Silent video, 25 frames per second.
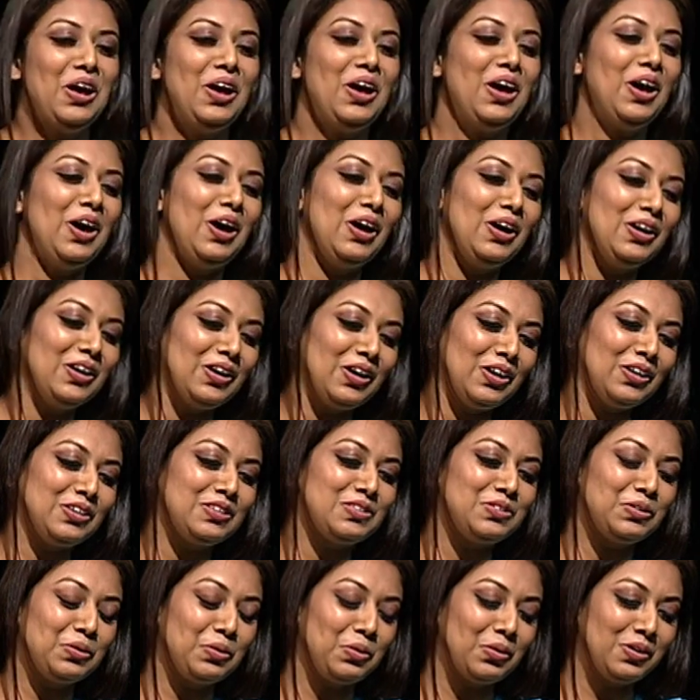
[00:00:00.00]

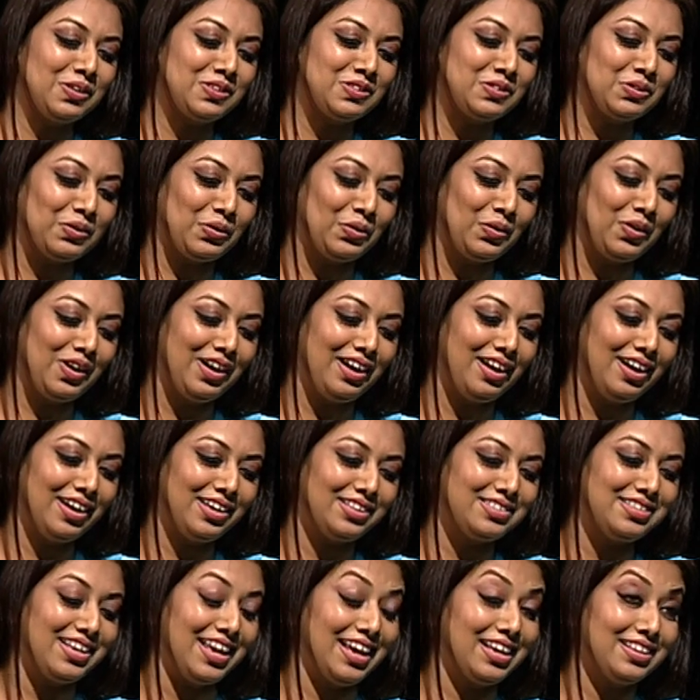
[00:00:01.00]
It's
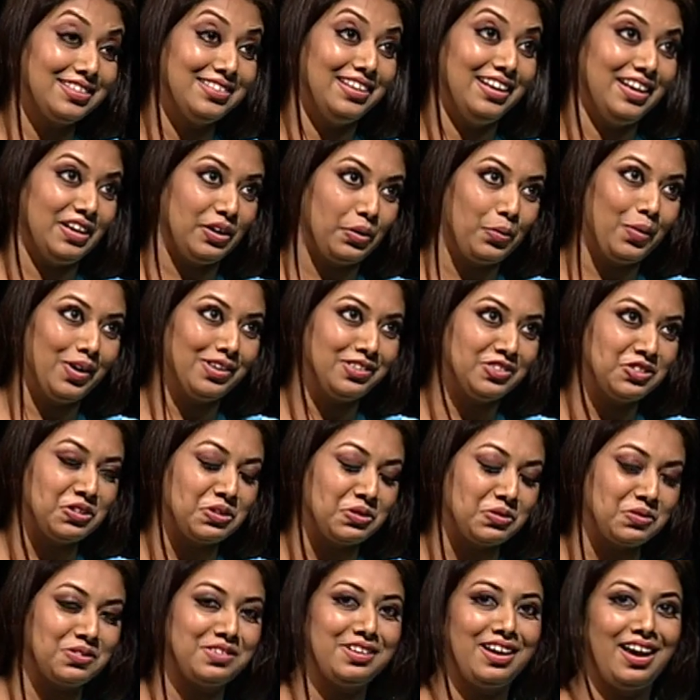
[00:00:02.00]
an excellent question
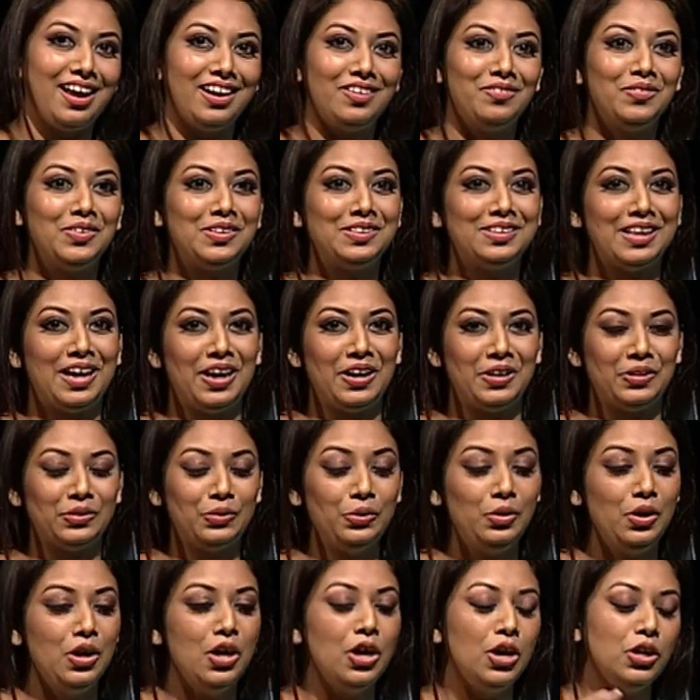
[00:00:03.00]
to start with,
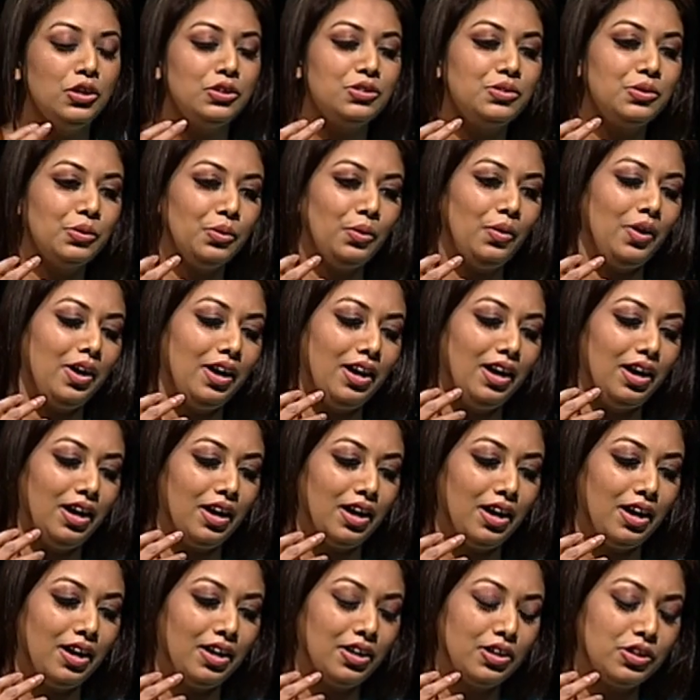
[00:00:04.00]
Tharindu. So,
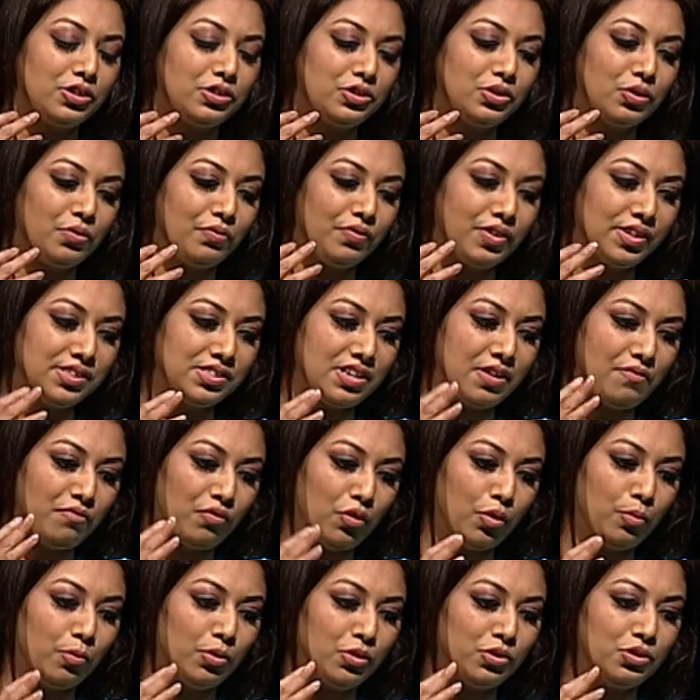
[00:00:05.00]
first and
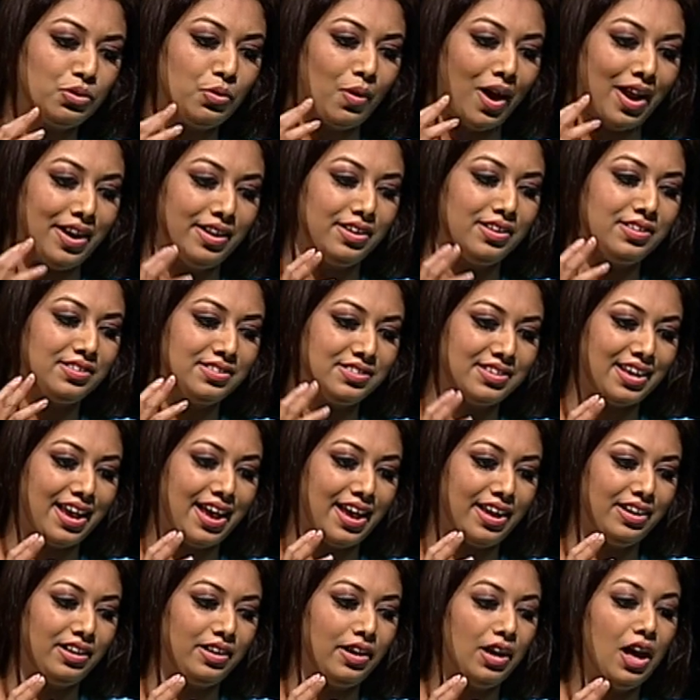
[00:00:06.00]
foremost, to
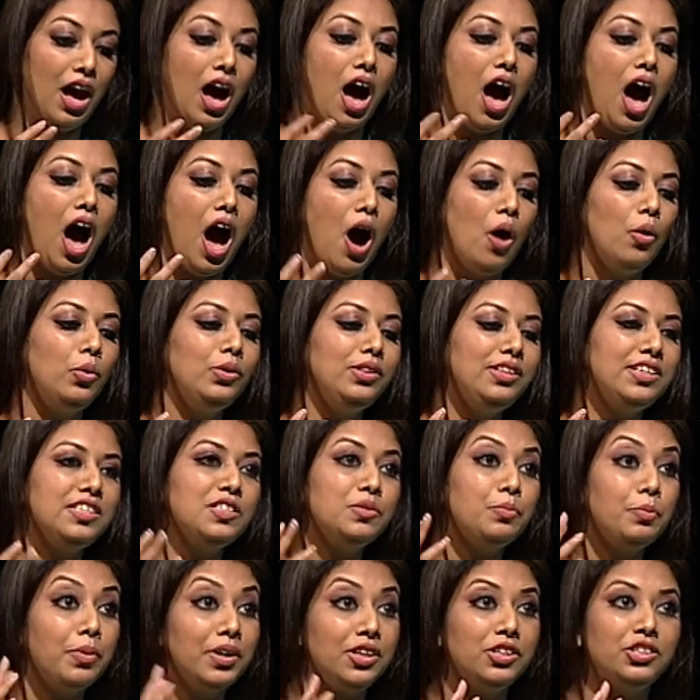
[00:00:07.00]
understand how this
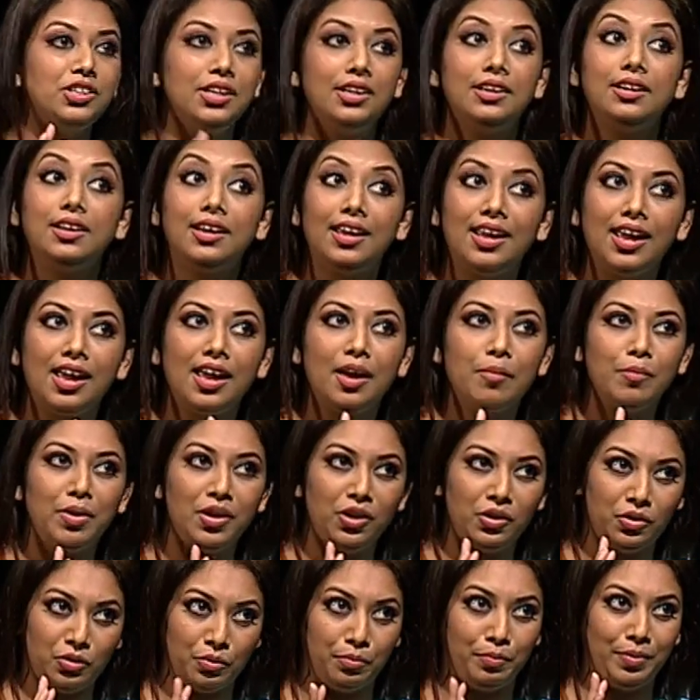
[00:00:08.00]
project came
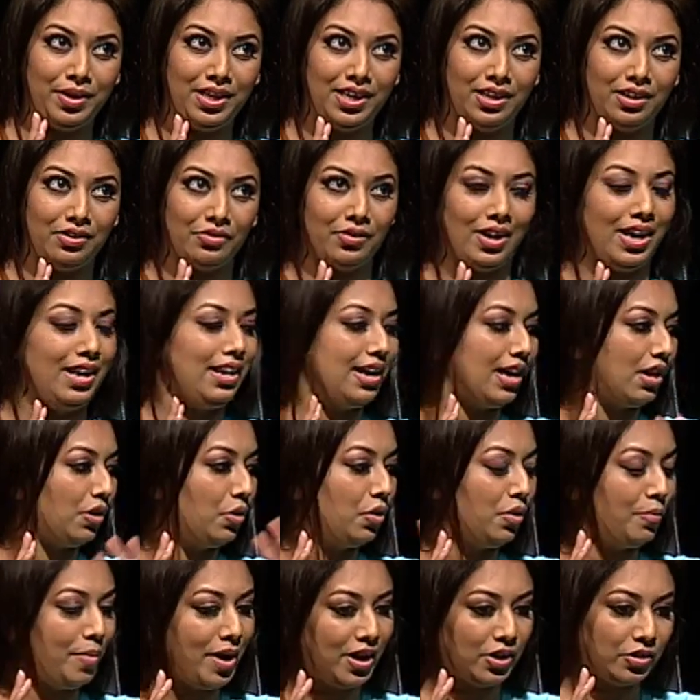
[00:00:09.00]
into being, right? I
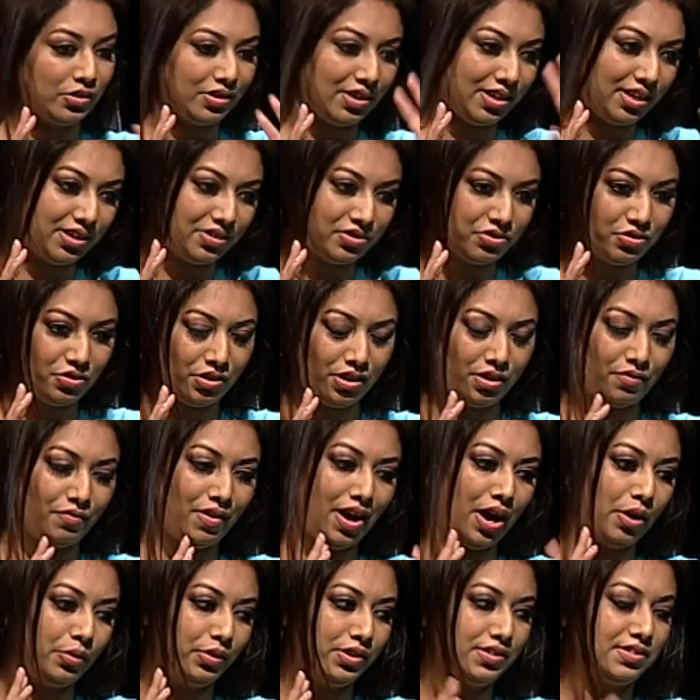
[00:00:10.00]
go back to the history of
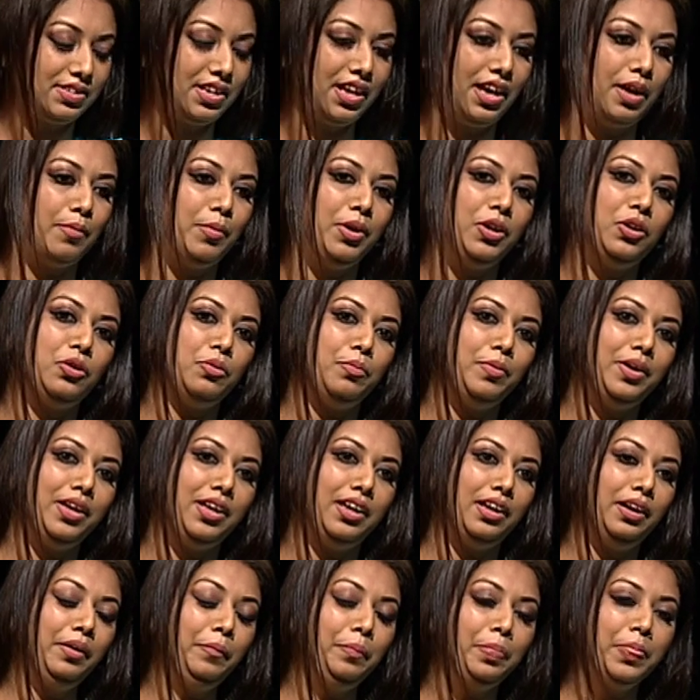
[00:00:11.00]
how this came into
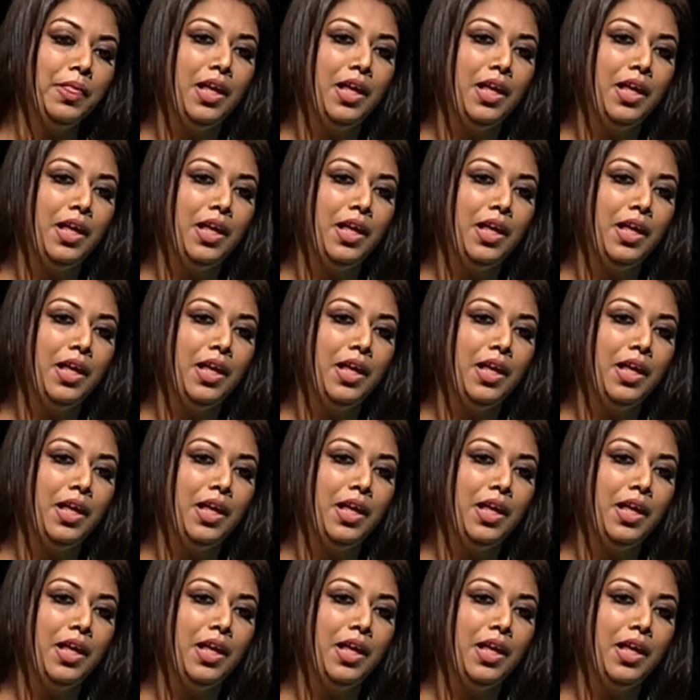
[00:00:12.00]
being.